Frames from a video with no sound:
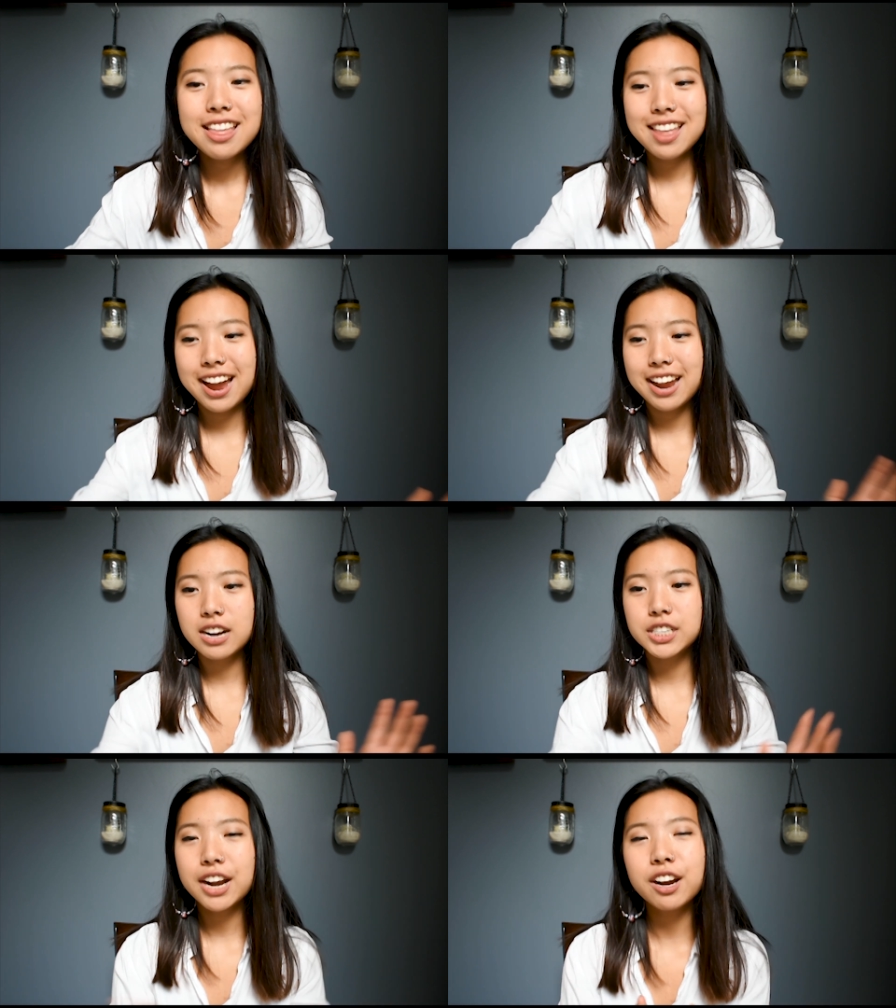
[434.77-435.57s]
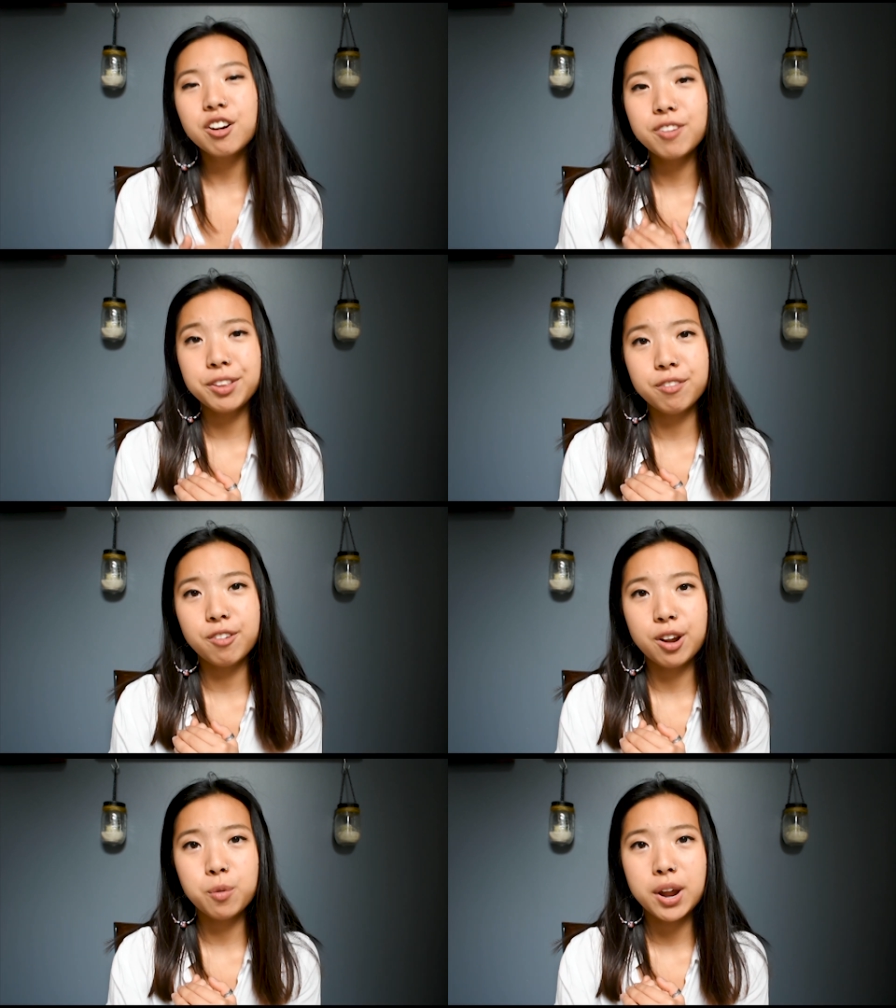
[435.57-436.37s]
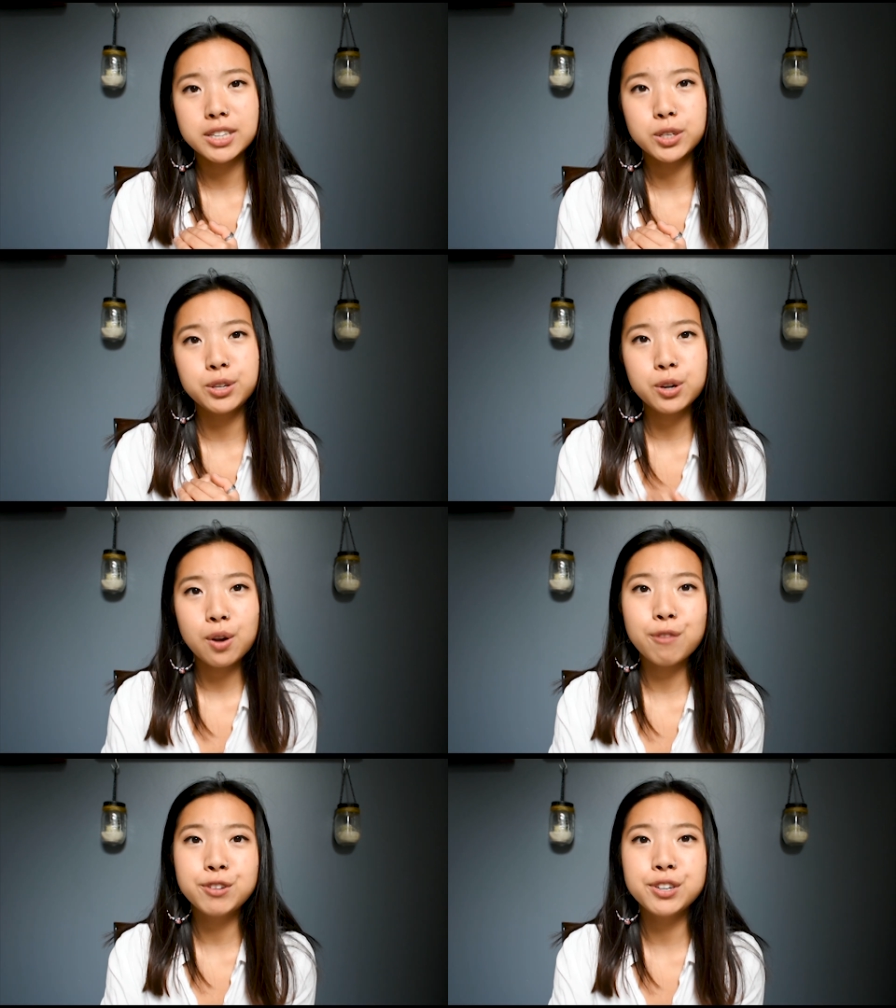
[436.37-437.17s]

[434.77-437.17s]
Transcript: then check out Rent the Runway so you don't have